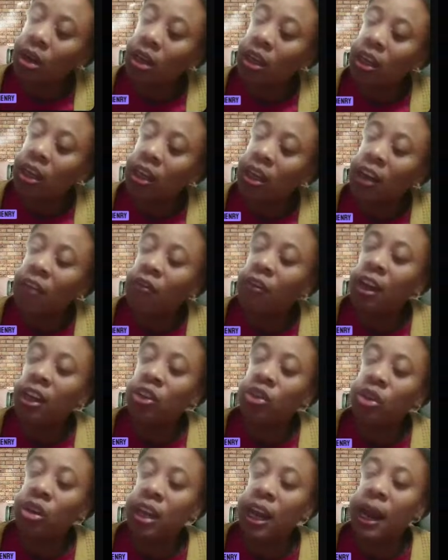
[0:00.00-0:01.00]
given
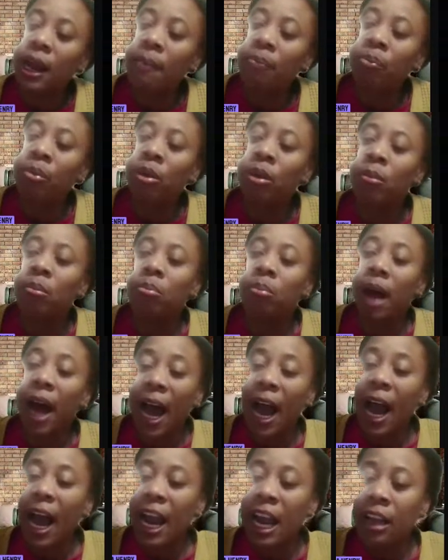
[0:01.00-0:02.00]
to them
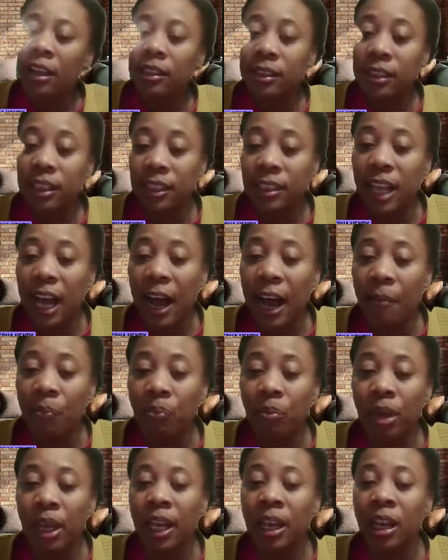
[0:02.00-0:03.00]
by
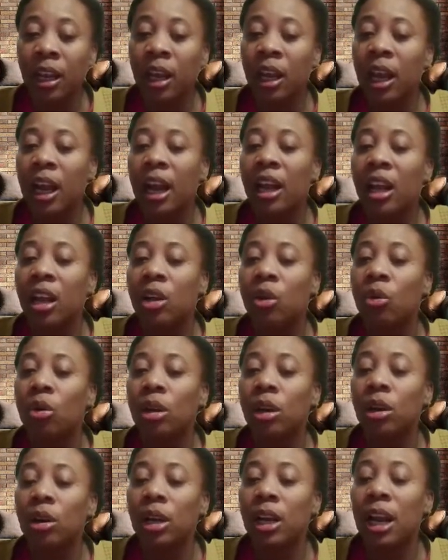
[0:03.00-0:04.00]
sysadmin,
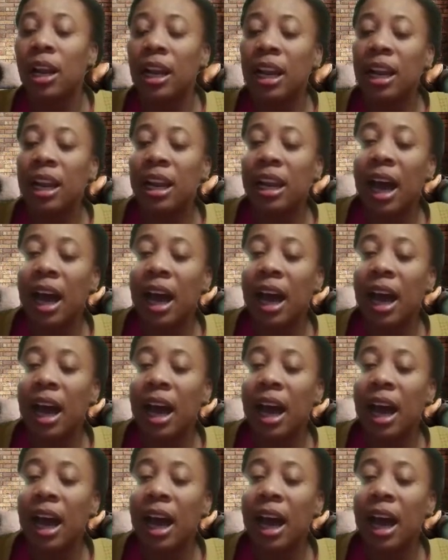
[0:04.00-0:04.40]
the